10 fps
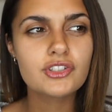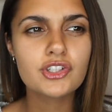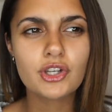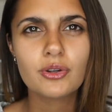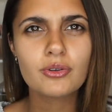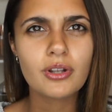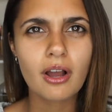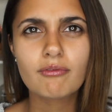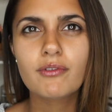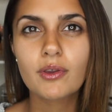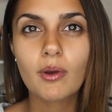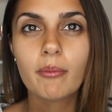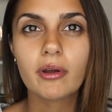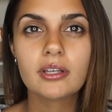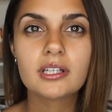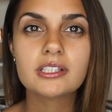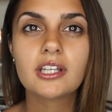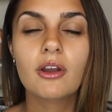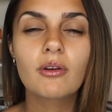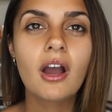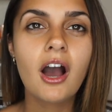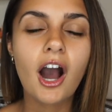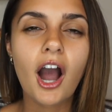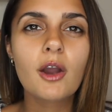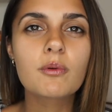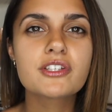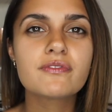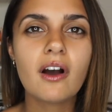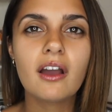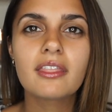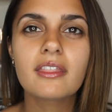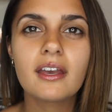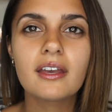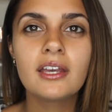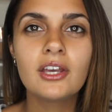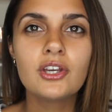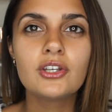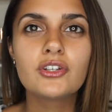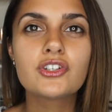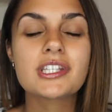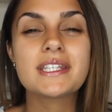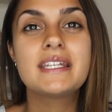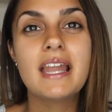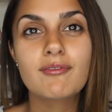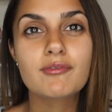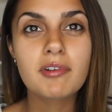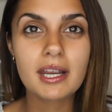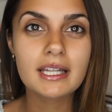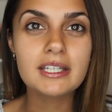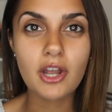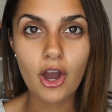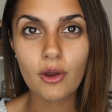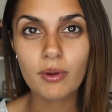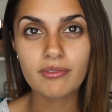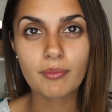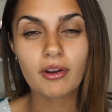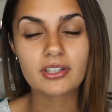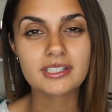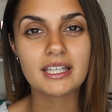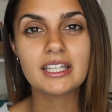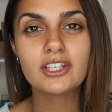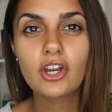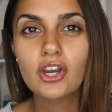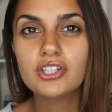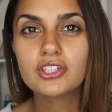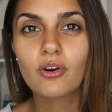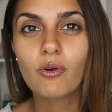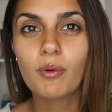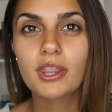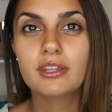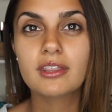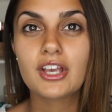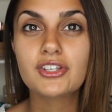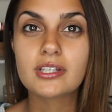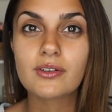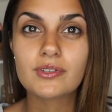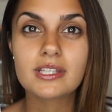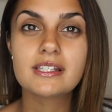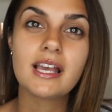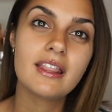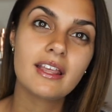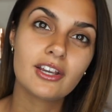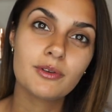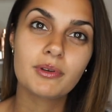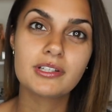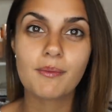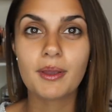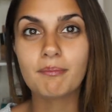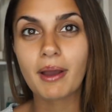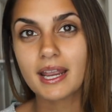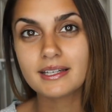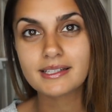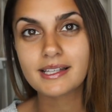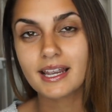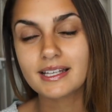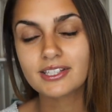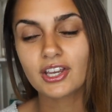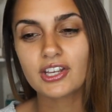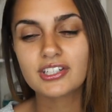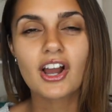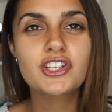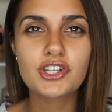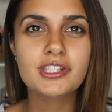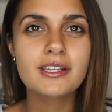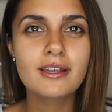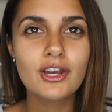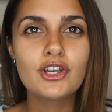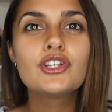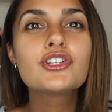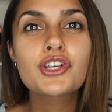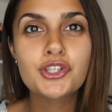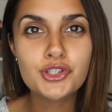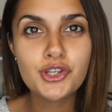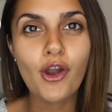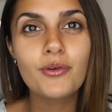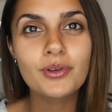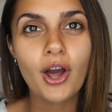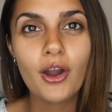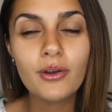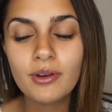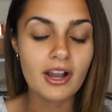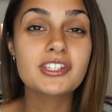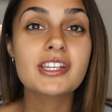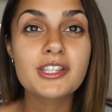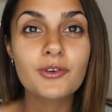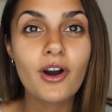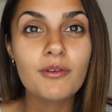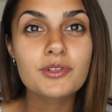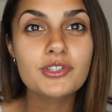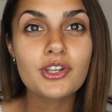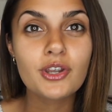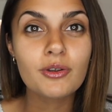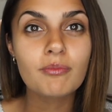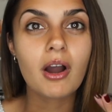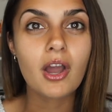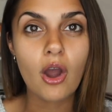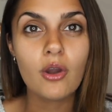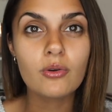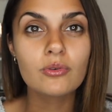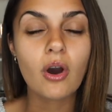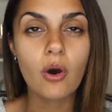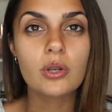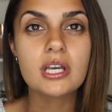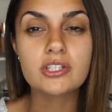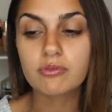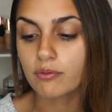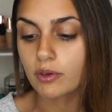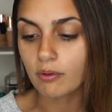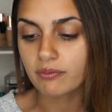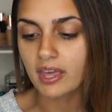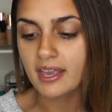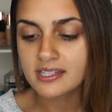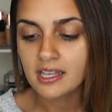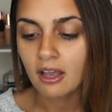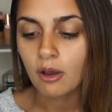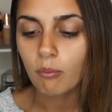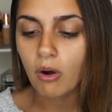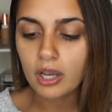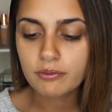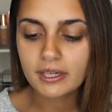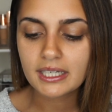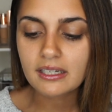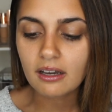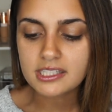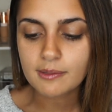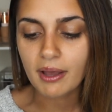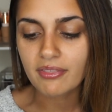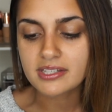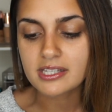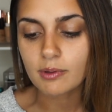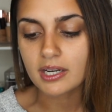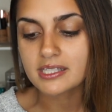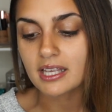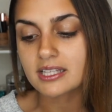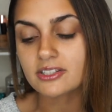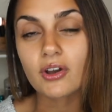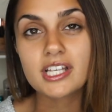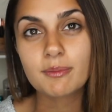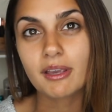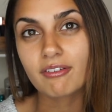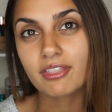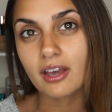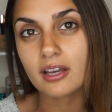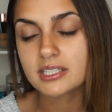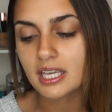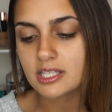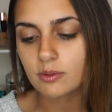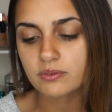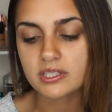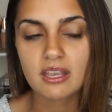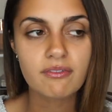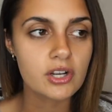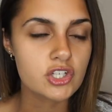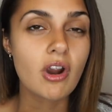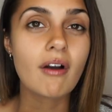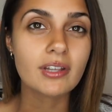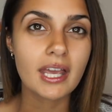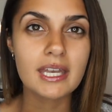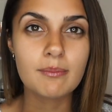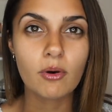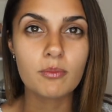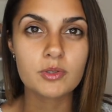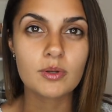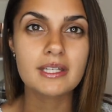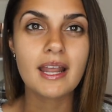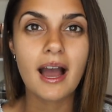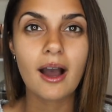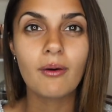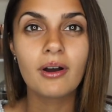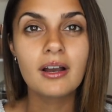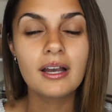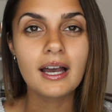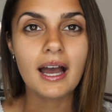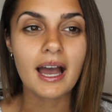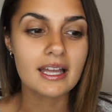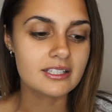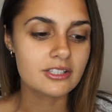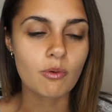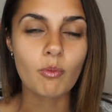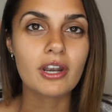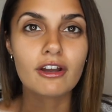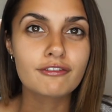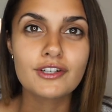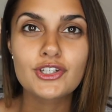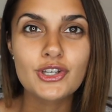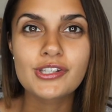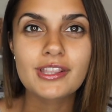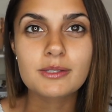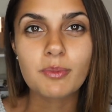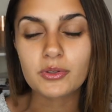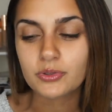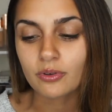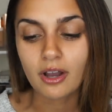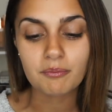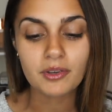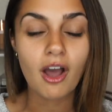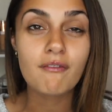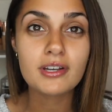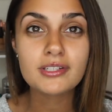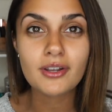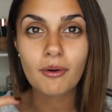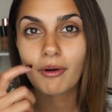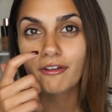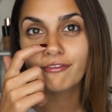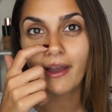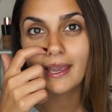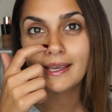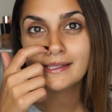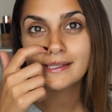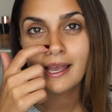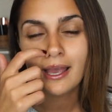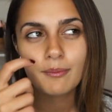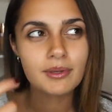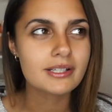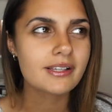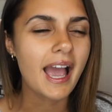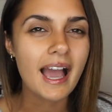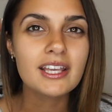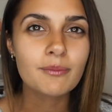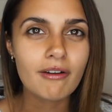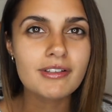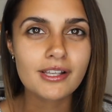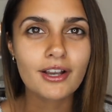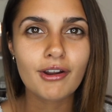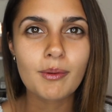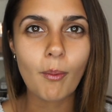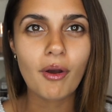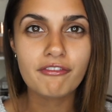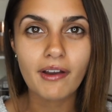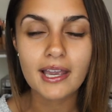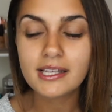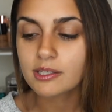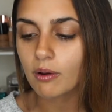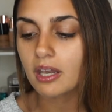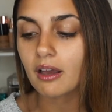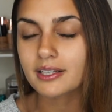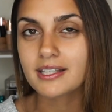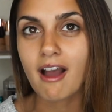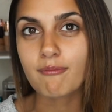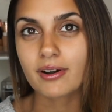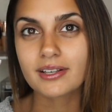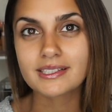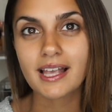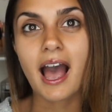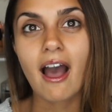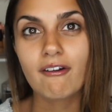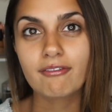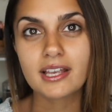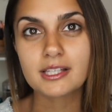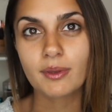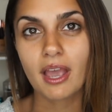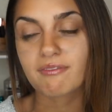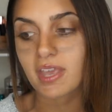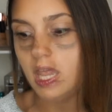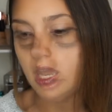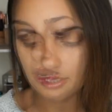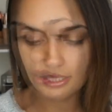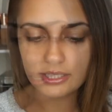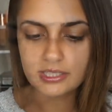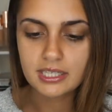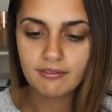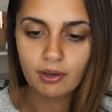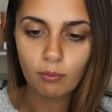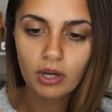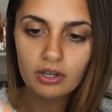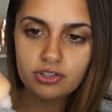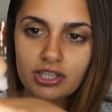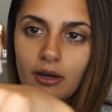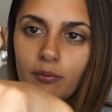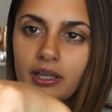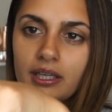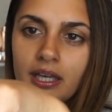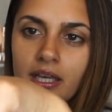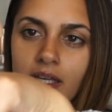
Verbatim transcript: do like review her products. So I always find that you just never really know if the product's any good or whether they're just obviously saying they're good because they're being paid to say it's good. I just, you just don't know. I just thought I would do my own honest review of this. What I really liked about this as well is that it's got SPF 30, so obviously if I travel at any point between now and when I finish using this bottle I'm covered on my face because I hate wearing sun cream on my face so I like to have products that have SPF in. Let's give it a whirl shall we?